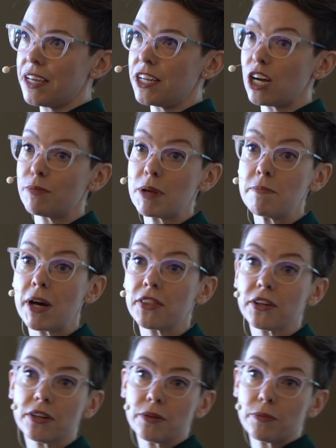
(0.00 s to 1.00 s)
Now, my
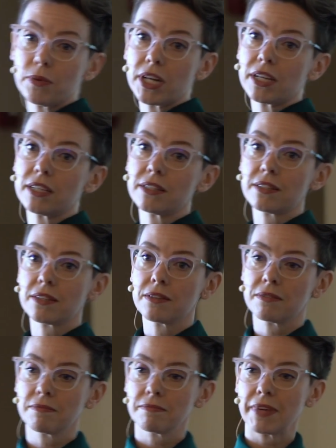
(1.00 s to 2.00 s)
mother
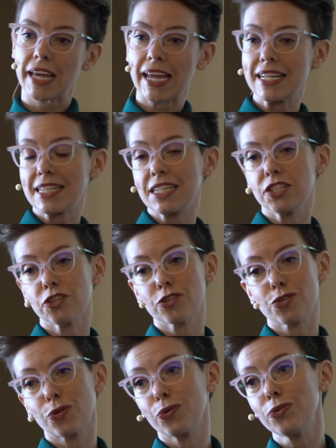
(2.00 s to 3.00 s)
was 18
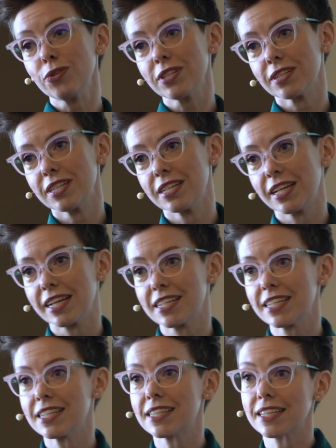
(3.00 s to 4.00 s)
years old in
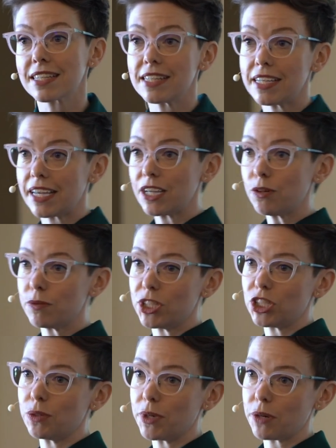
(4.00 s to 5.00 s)
1968 when
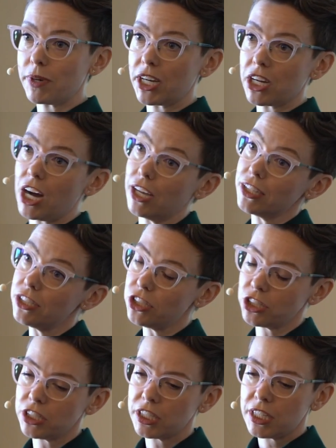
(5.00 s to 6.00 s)
she went away to college.
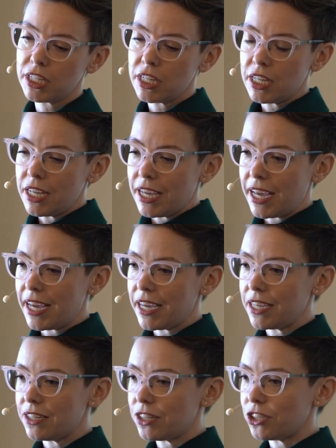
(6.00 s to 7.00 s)

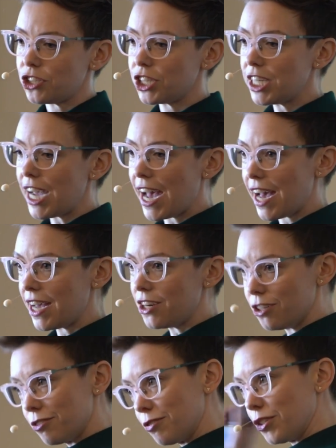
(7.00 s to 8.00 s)
And she
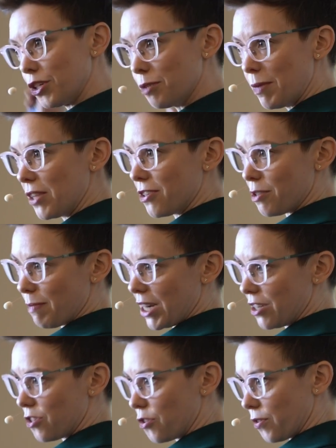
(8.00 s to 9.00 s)
had her mother's
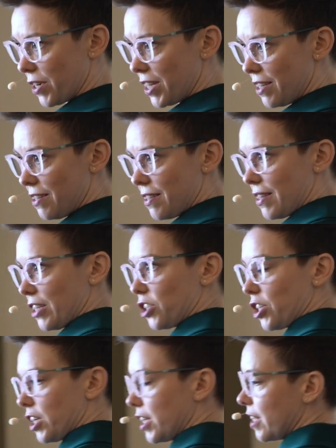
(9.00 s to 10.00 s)
money stories, that
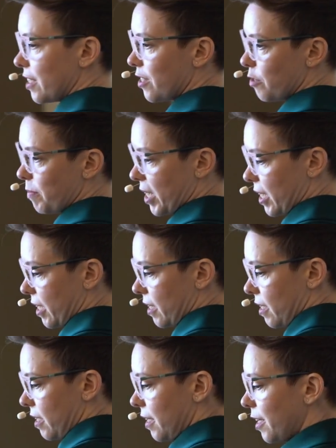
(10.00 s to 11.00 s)
she needed to
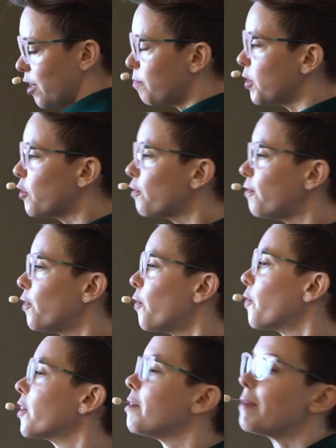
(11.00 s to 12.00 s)
be a beautiful
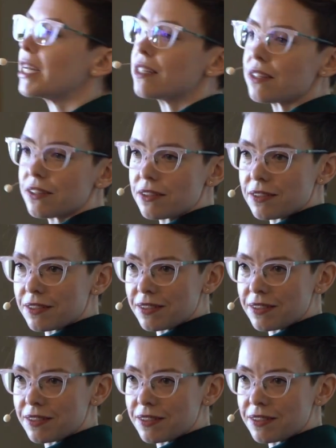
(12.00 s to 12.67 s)
ornament,